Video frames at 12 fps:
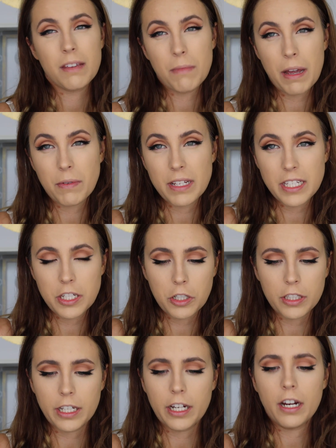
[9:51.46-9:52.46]
might want to steer
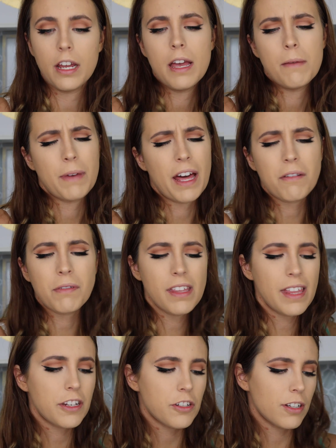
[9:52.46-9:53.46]
clear. But I don't
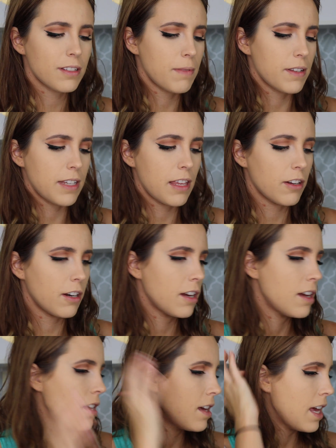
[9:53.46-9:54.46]
really like strong smells
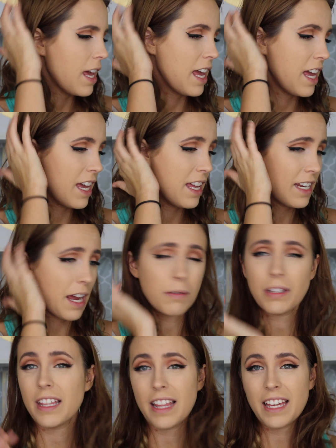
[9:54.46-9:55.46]
either, and I
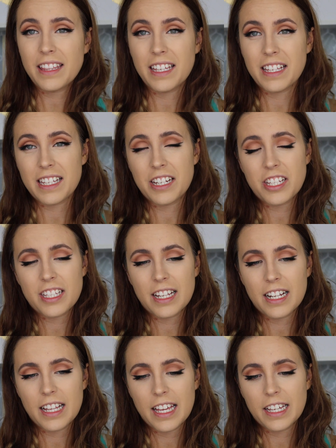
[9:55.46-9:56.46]
really like this. I just
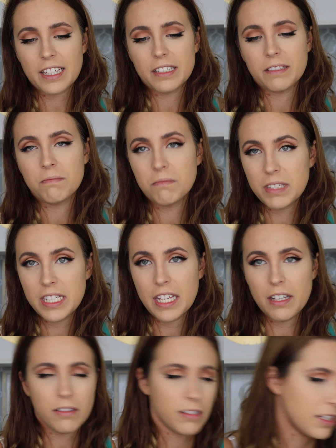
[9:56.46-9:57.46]
kind of like
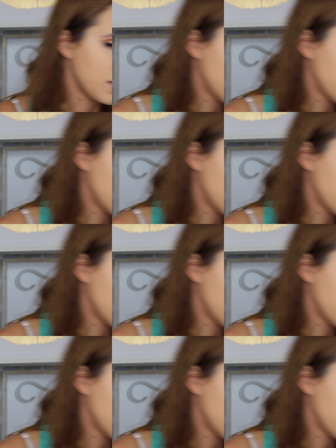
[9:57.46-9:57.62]
deal, you